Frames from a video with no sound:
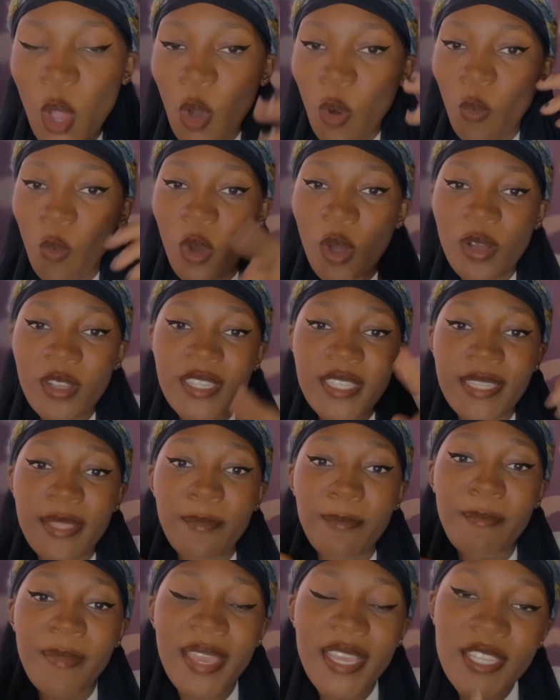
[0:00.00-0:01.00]
Whilst the
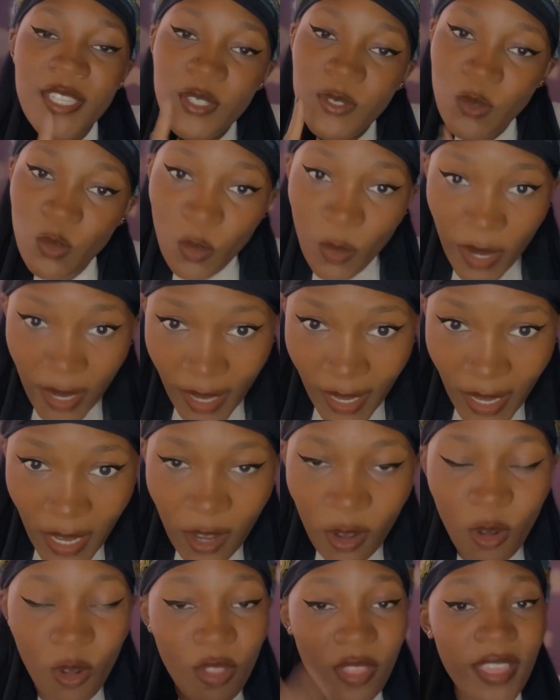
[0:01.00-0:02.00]
mens rea,
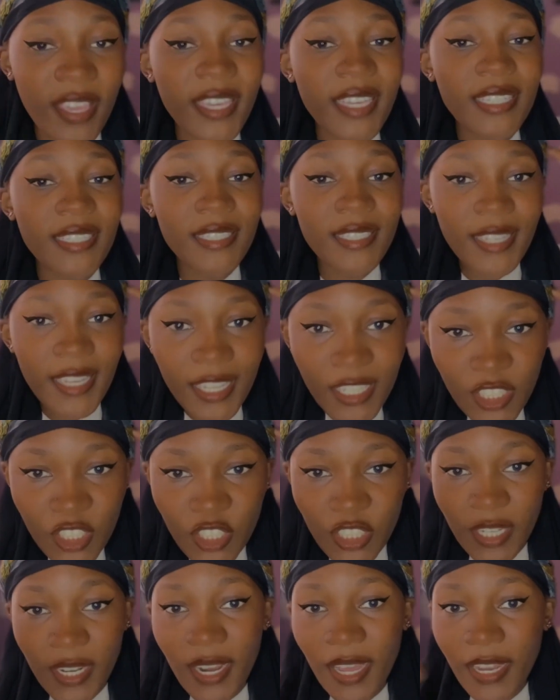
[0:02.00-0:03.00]
or the
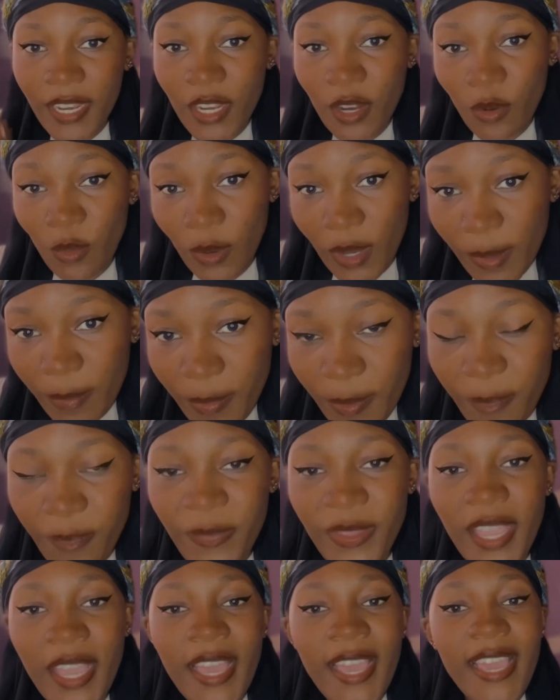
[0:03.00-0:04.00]
intention under rape,
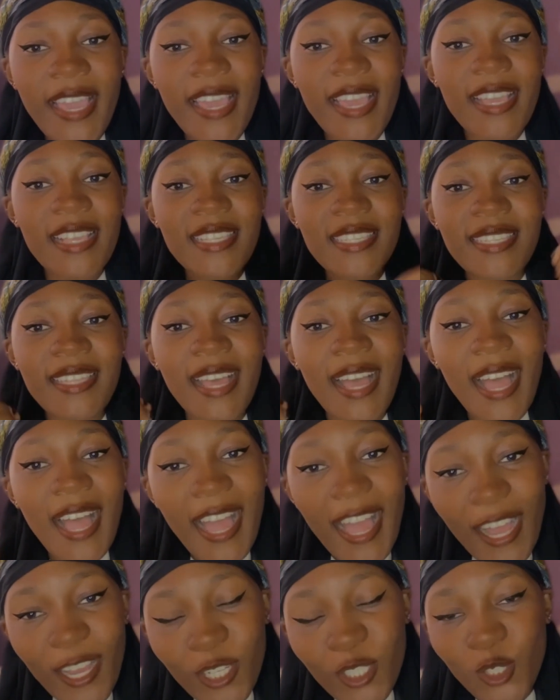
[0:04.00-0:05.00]
is the
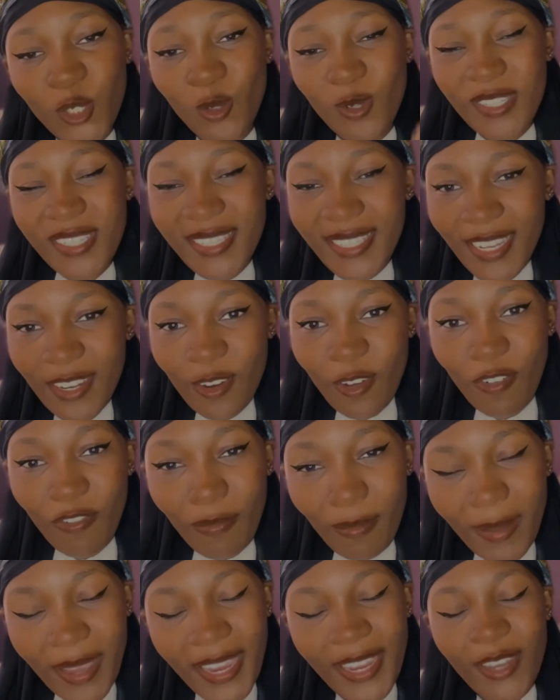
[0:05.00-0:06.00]
actual state of
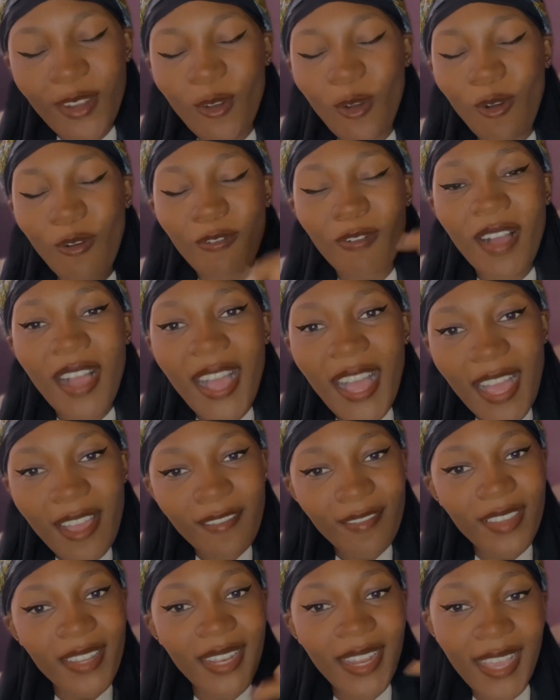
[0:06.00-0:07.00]
mind of
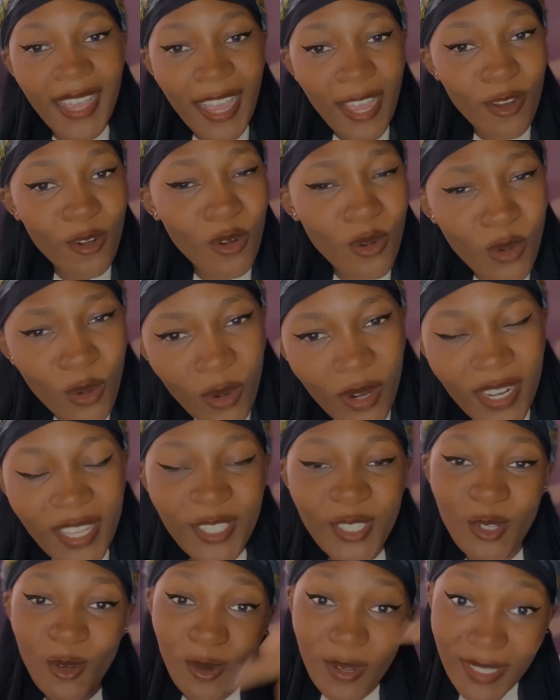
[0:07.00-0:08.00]
having carnal
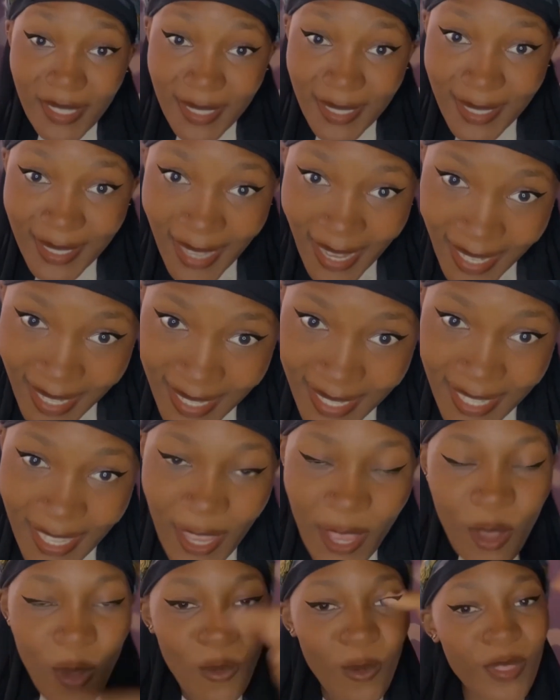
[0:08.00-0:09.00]
knowledge or sex
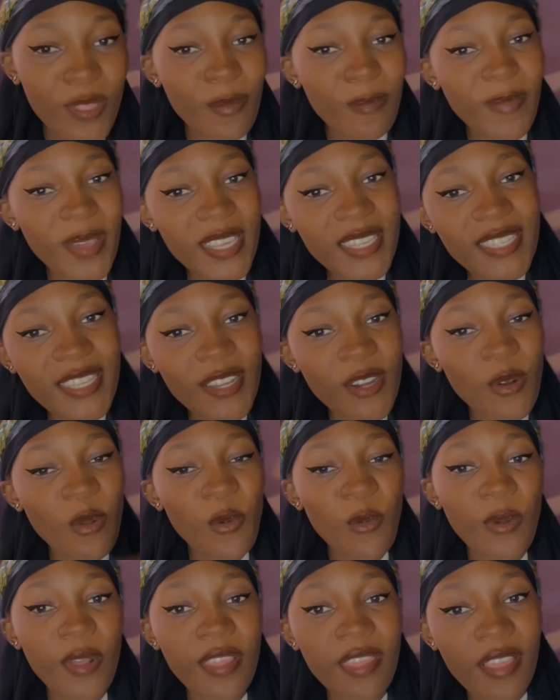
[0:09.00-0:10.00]
with the person
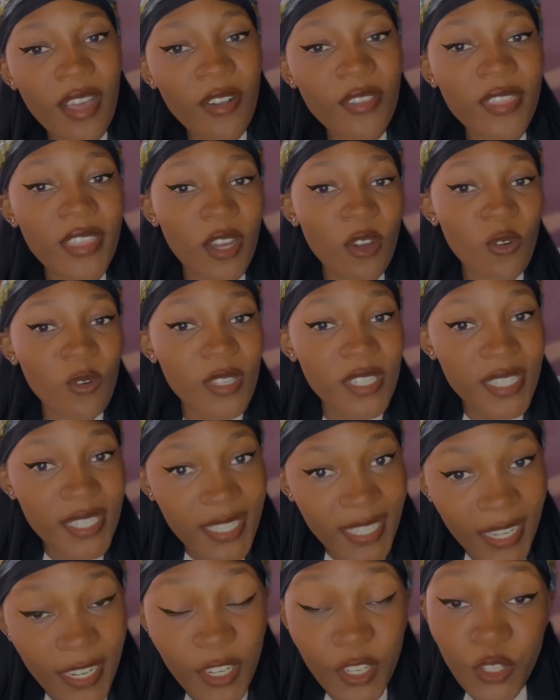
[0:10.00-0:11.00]
without their
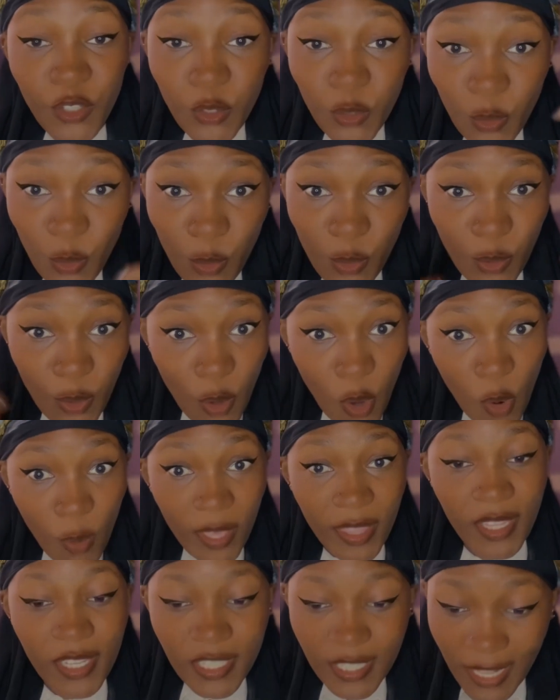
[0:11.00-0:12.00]
consent. You
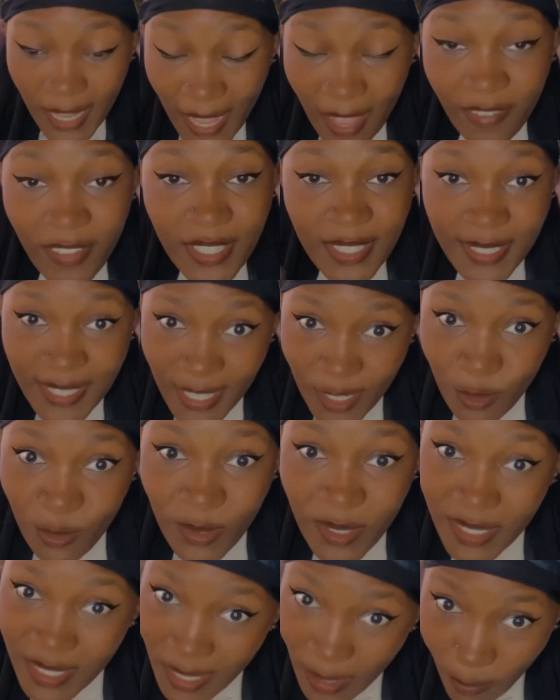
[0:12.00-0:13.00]
knowing that you're having sex
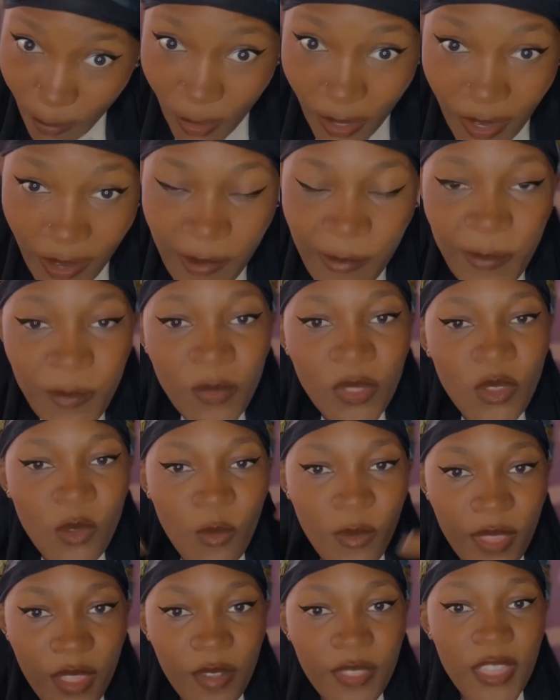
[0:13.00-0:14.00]
with someone
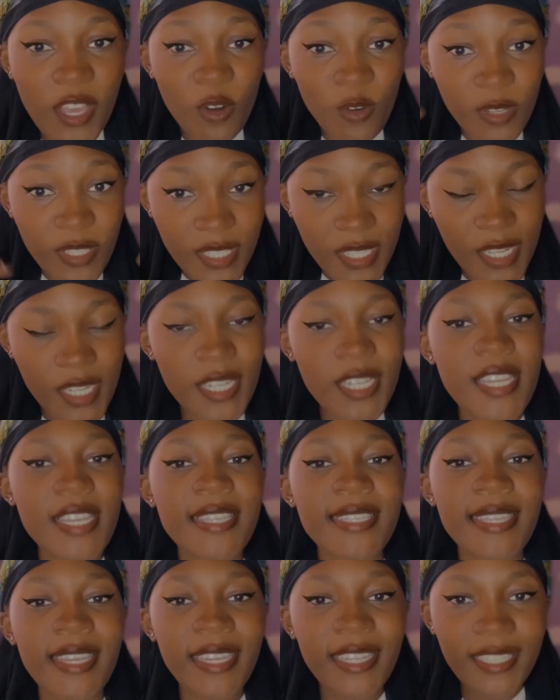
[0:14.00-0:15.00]
without their consent
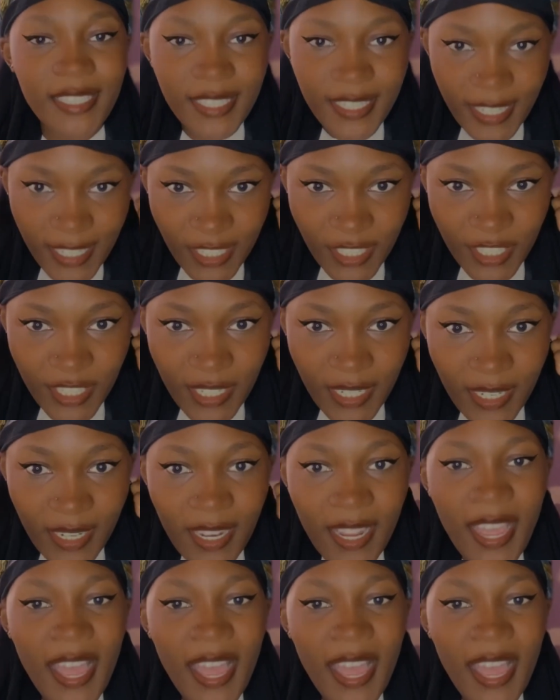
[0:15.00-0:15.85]
is the intention.